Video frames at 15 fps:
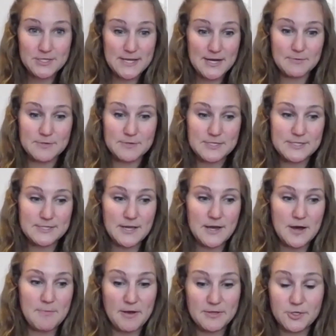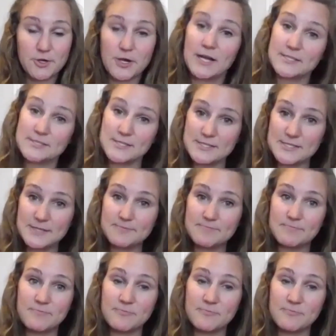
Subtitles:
That was I was a grad assistant,